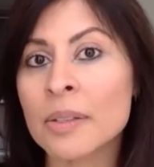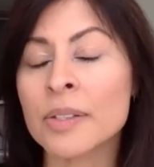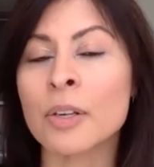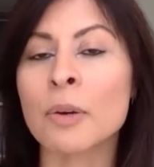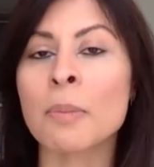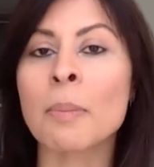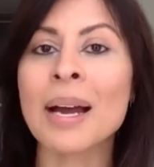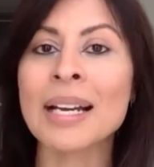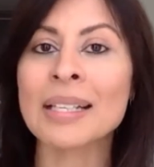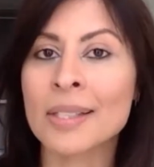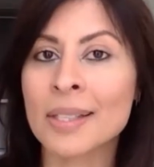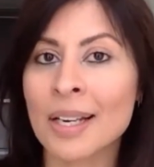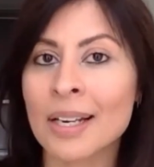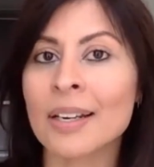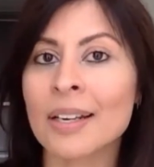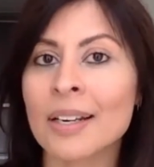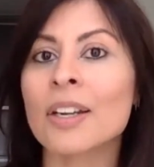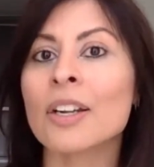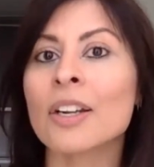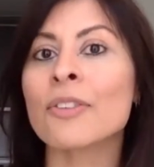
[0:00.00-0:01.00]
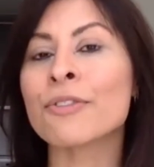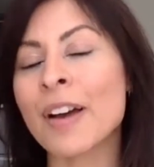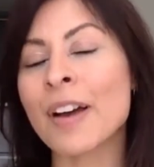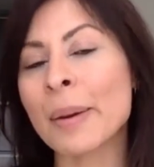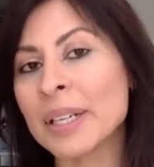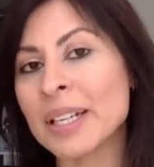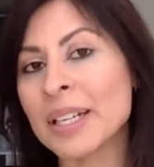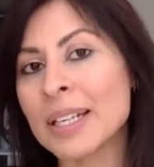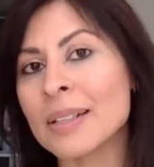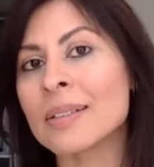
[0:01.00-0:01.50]
so masculine and
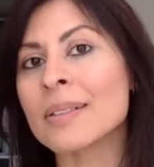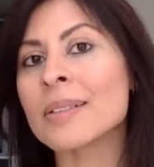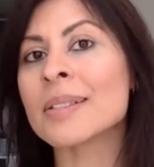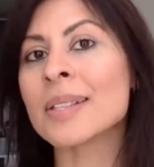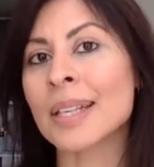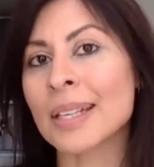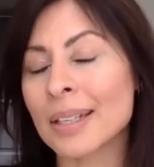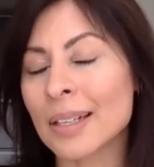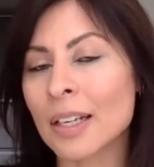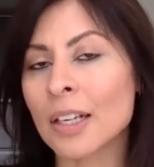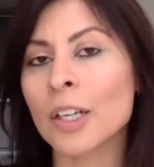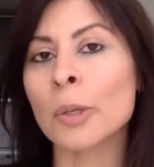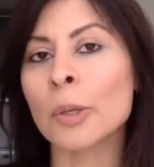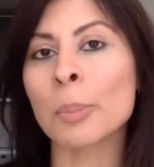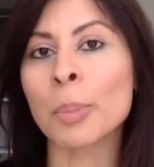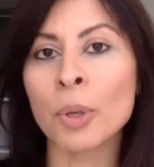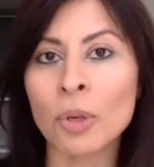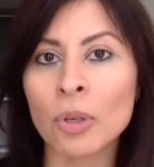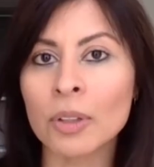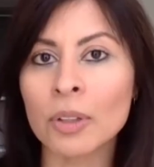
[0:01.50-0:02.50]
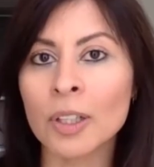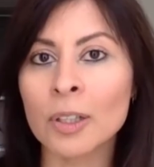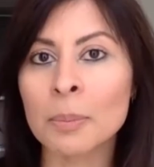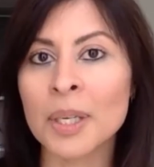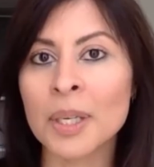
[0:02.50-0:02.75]
feminine, singular and plural.